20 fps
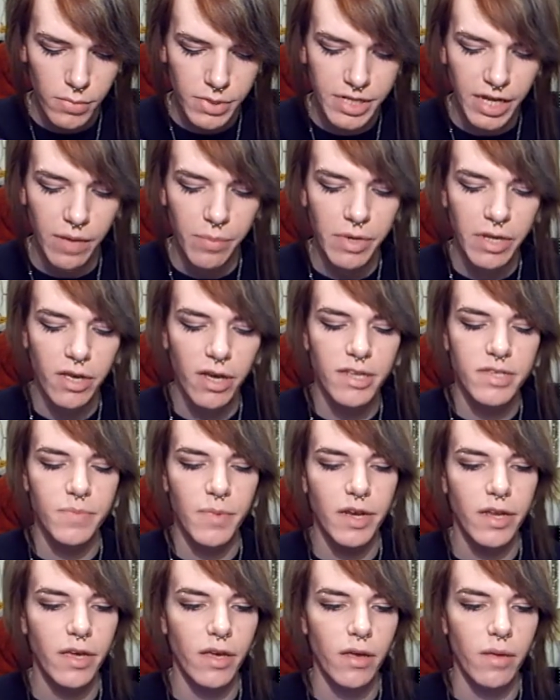Diamond
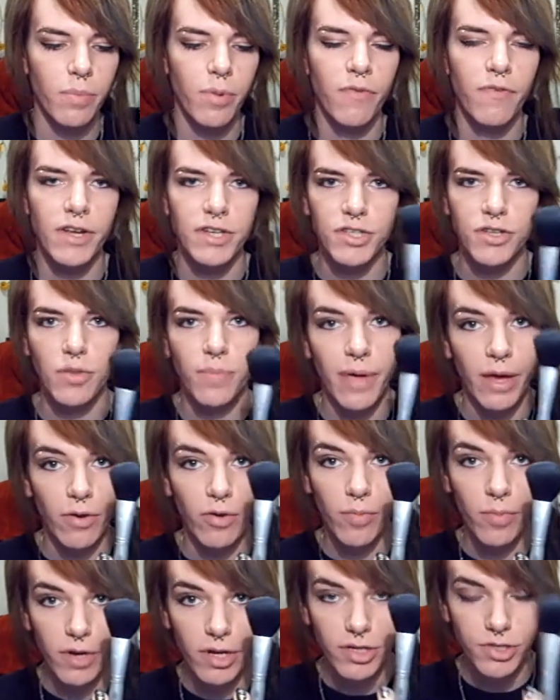Cosmetic Professional
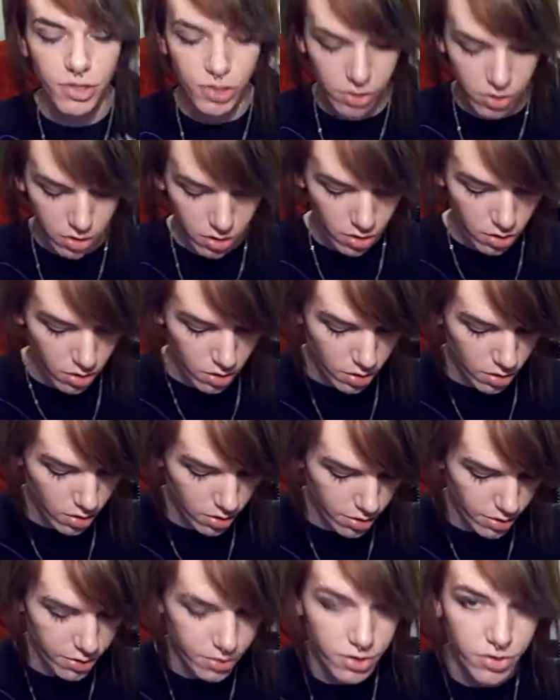Powder Brush.
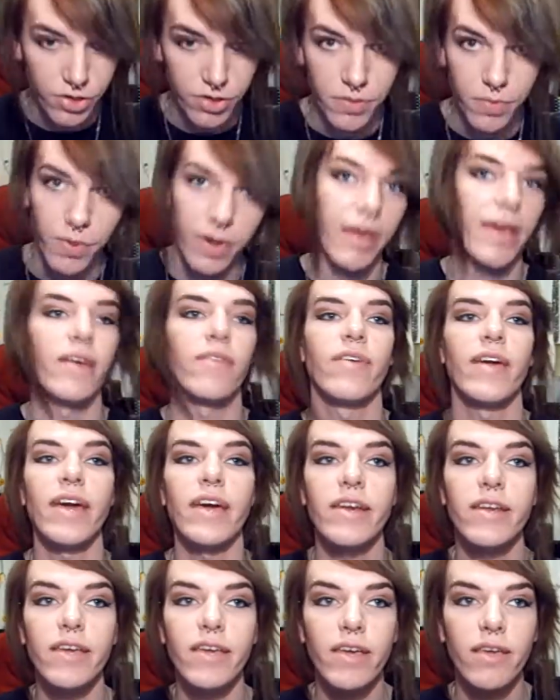It's just what I have
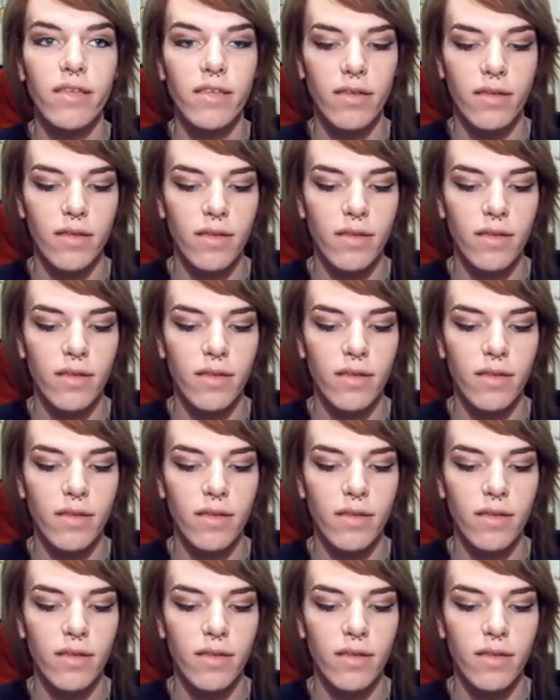handy.